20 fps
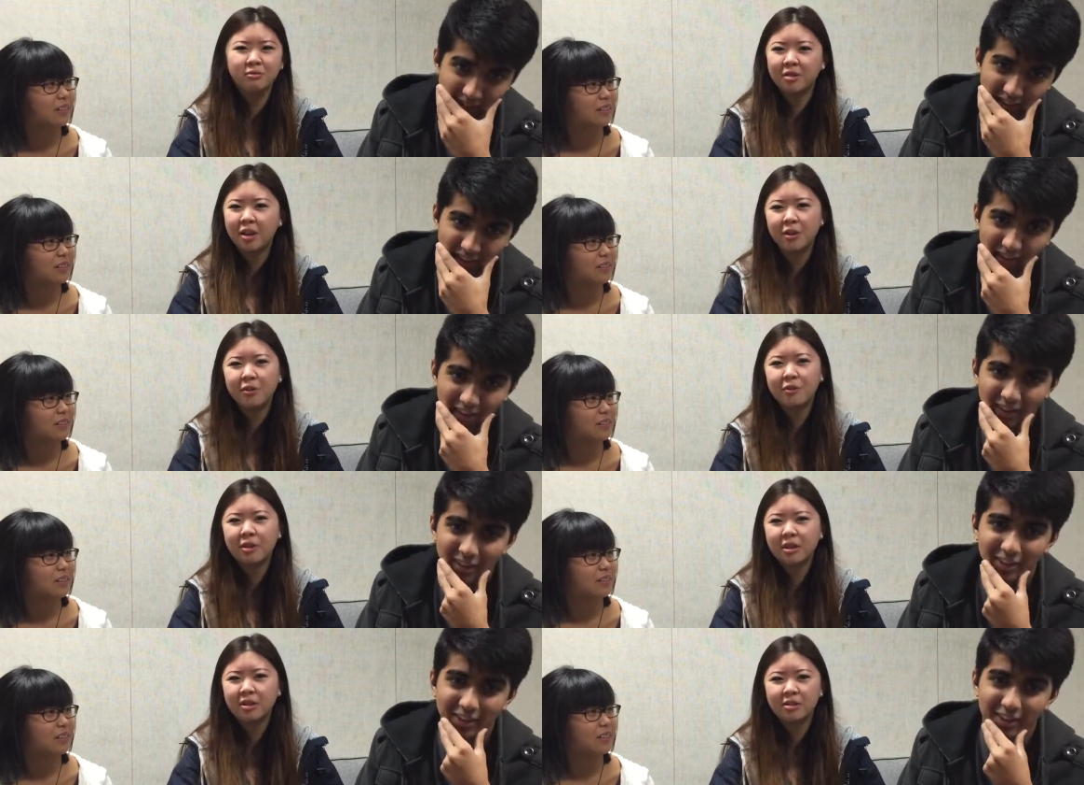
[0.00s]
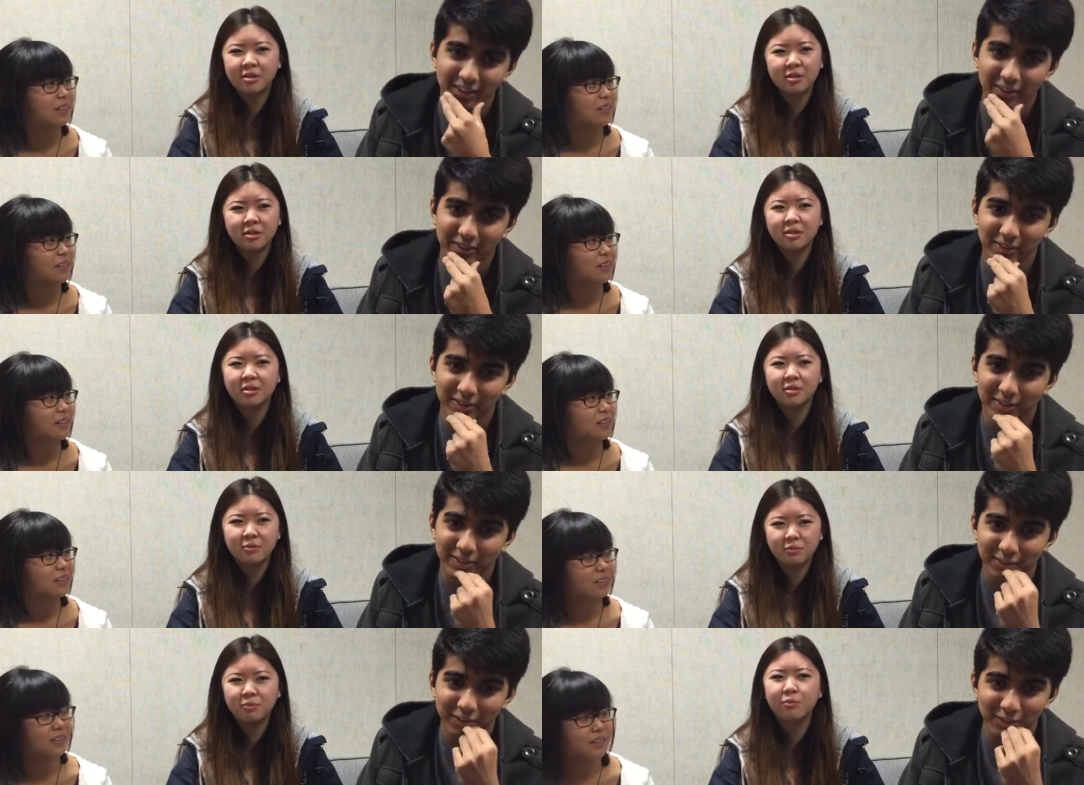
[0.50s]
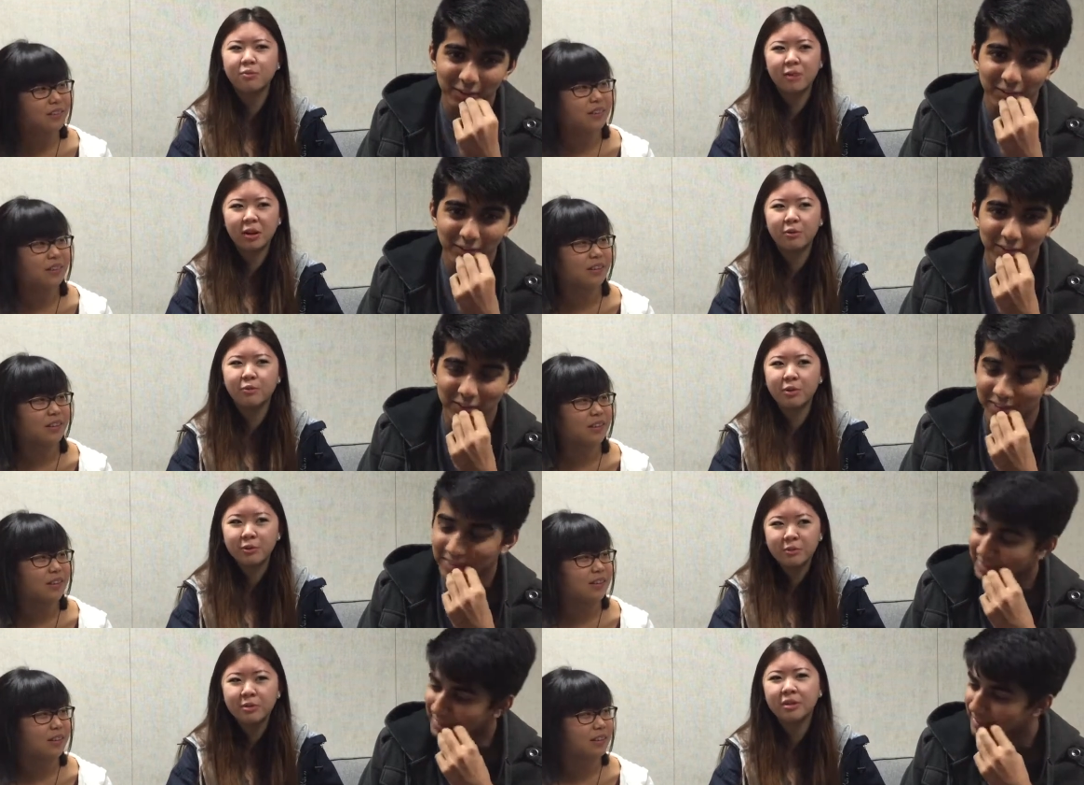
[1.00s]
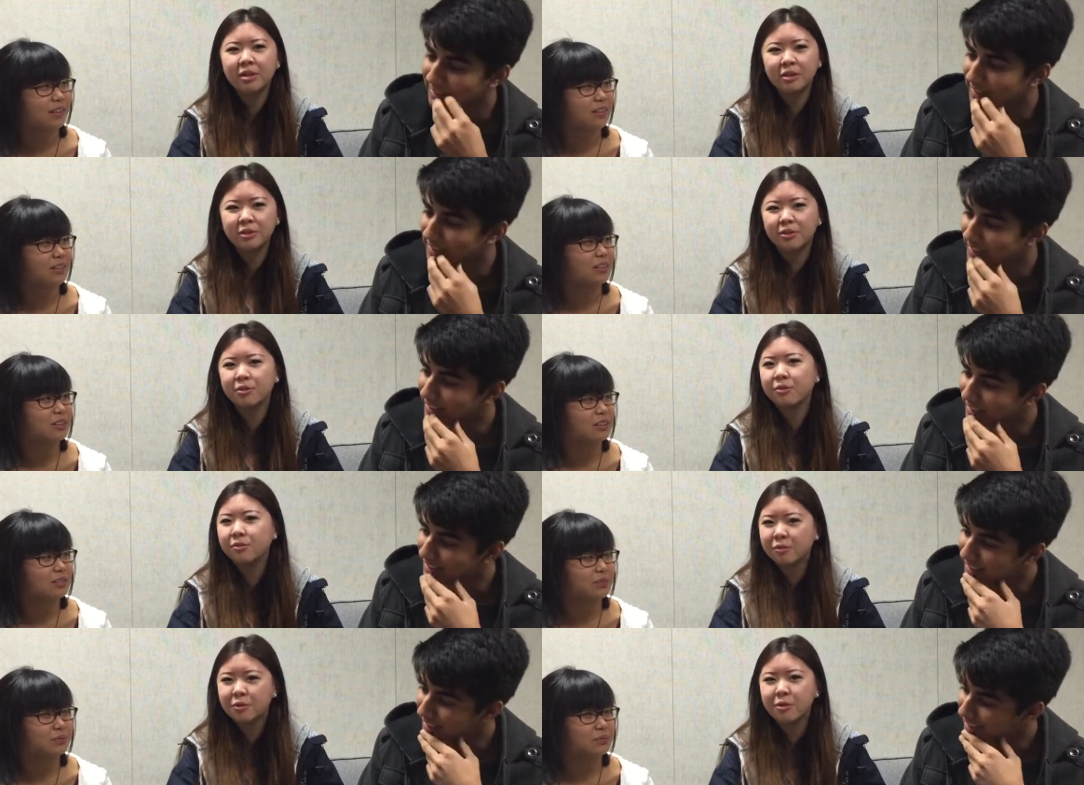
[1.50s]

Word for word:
Speaker 1: generations, mm-hmm. like, we mm-hmm. really do